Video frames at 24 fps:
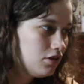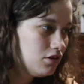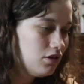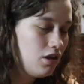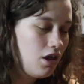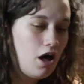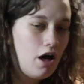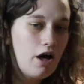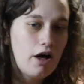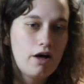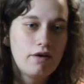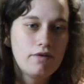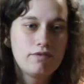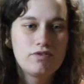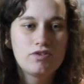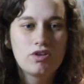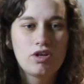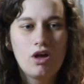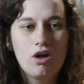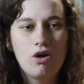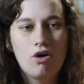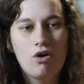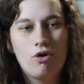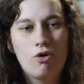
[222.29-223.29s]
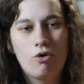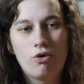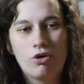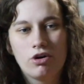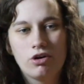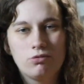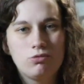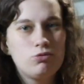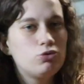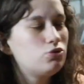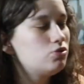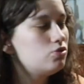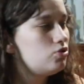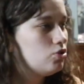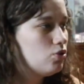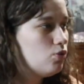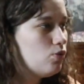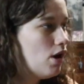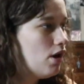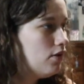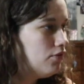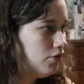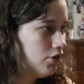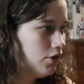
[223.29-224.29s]
loves or lose
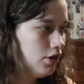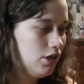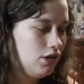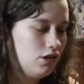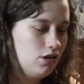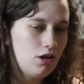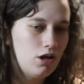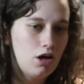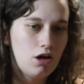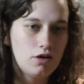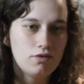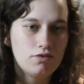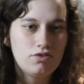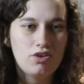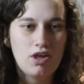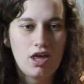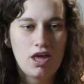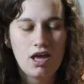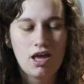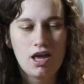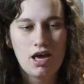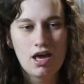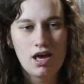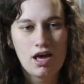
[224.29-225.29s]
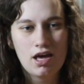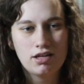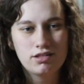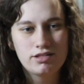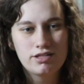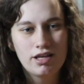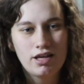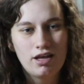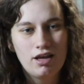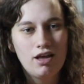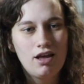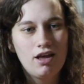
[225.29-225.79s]
whoever he loves. And